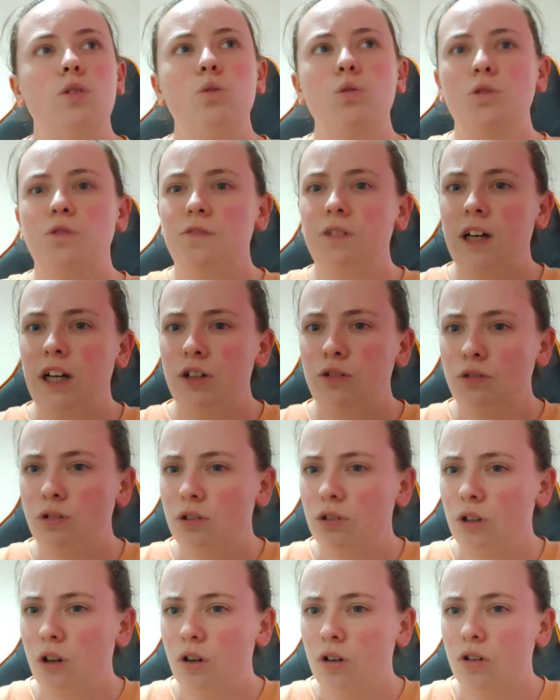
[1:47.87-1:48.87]
goes
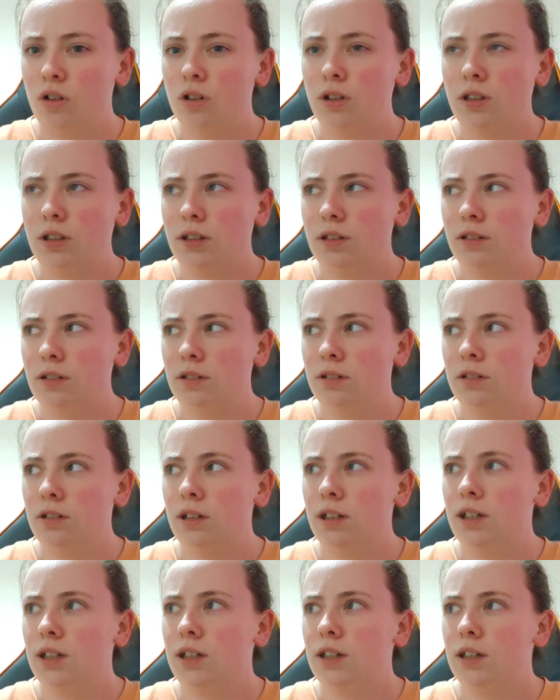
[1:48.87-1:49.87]
viral on
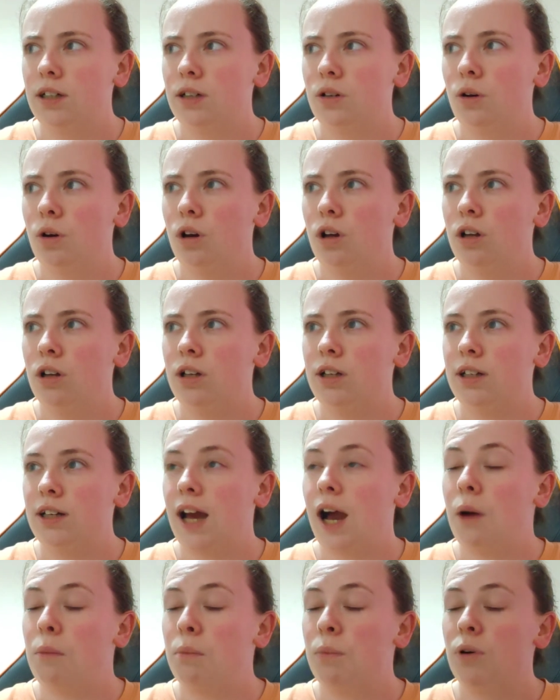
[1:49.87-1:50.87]

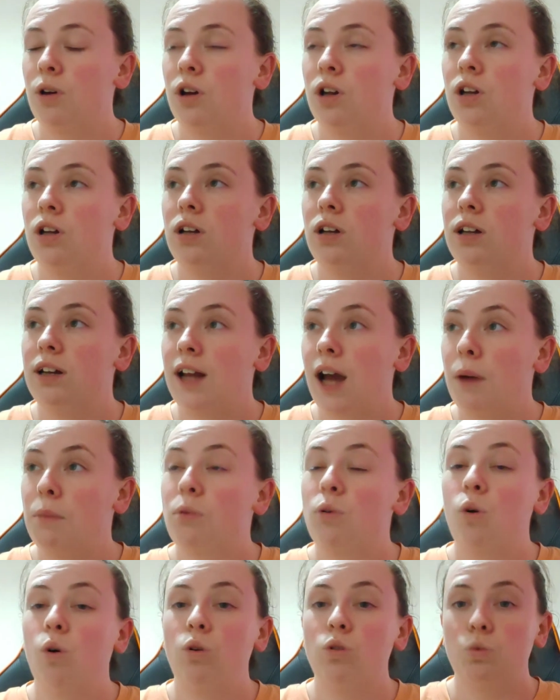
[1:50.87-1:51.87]
an
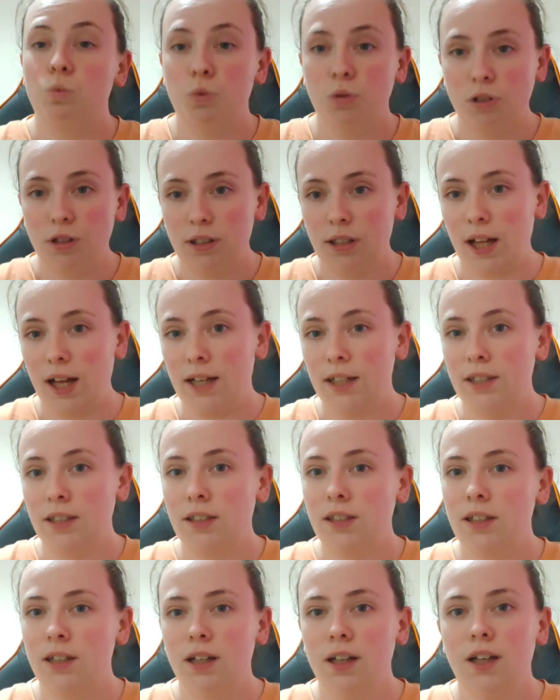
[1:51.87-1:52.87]
app called
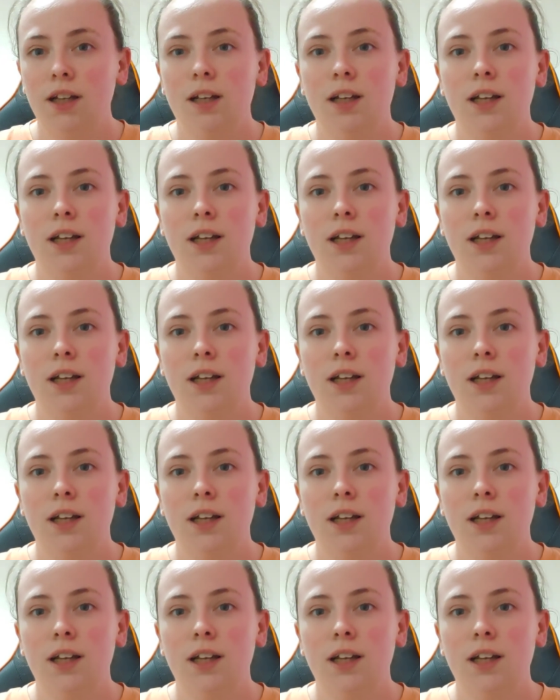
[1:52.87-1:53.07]
Wonderland.